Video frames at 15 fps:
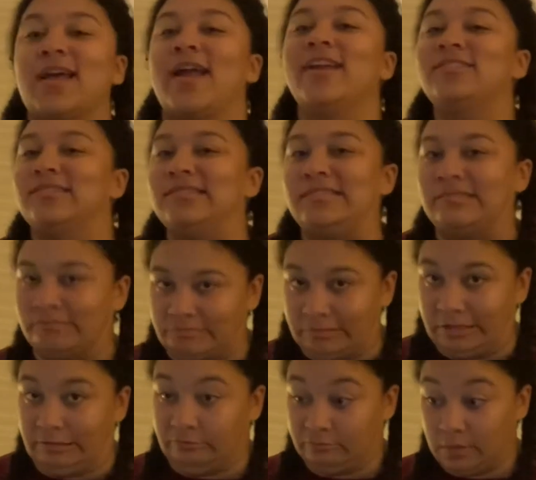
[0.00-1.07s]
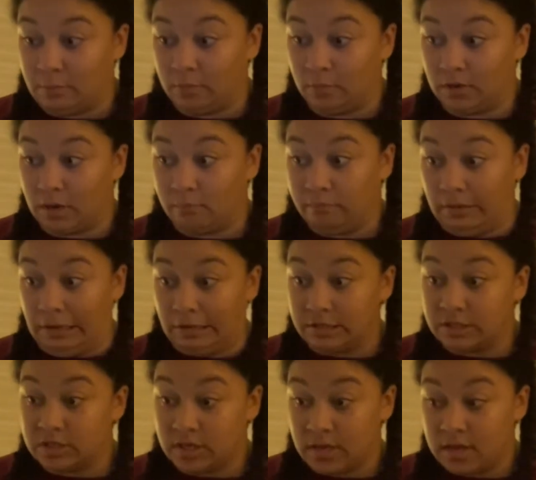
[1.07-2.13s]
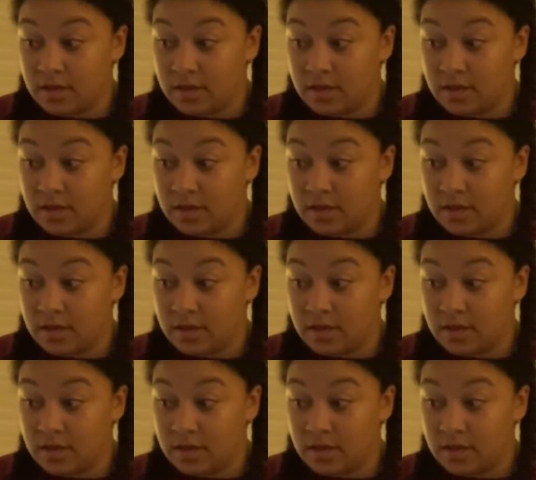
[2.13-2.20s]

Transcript: I actually don't really remember what I bought.